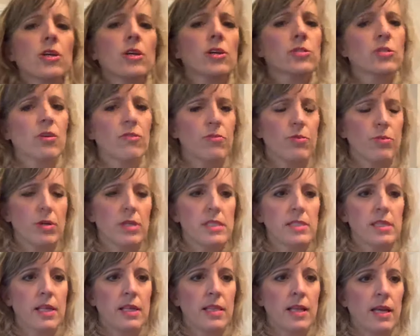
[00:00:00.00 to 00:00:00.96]
So if you want to
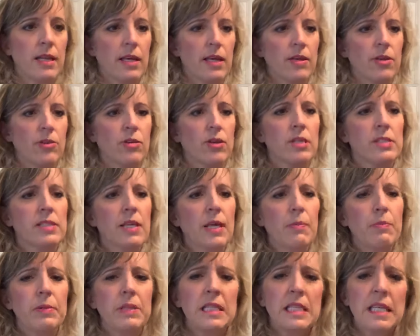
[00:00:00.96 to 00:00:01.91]
say that again, you could say,
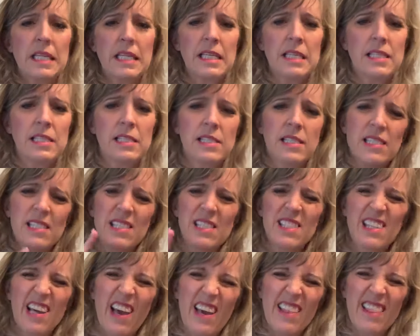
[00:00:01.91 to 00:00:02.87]
please
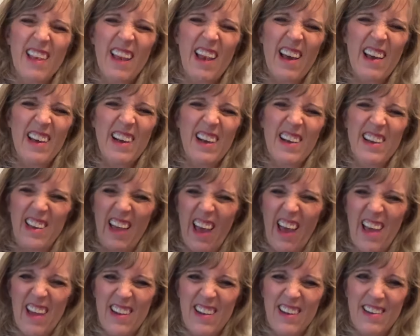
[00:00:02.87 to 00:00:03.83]
sign that
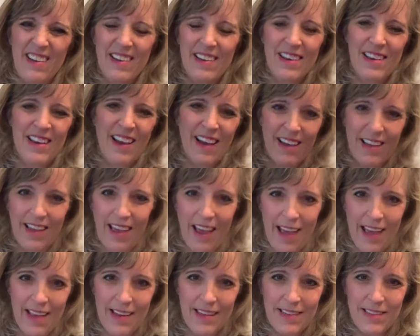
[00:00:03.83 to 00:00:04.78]
again,
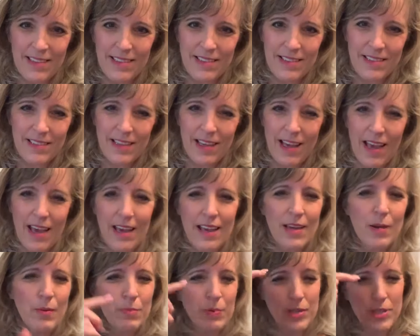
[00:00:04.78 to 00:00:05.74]
okay?
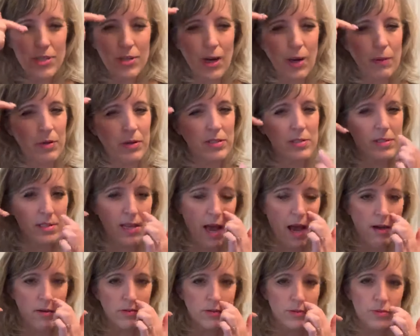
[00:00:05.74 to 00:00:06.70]
And put your eyebrows
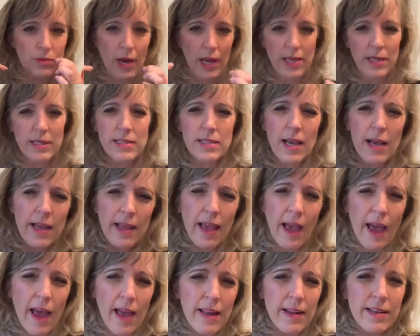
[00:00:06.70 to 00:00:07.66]
down, right?
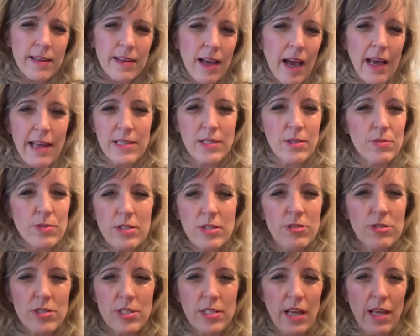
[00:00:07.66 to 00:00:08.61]
Again, I don't
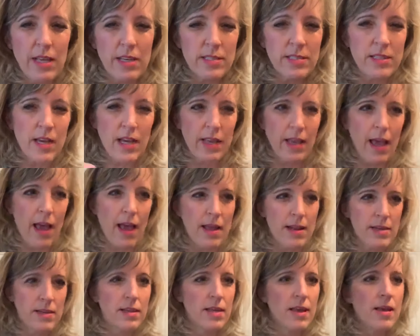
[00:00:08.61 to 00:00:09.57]
understand, again.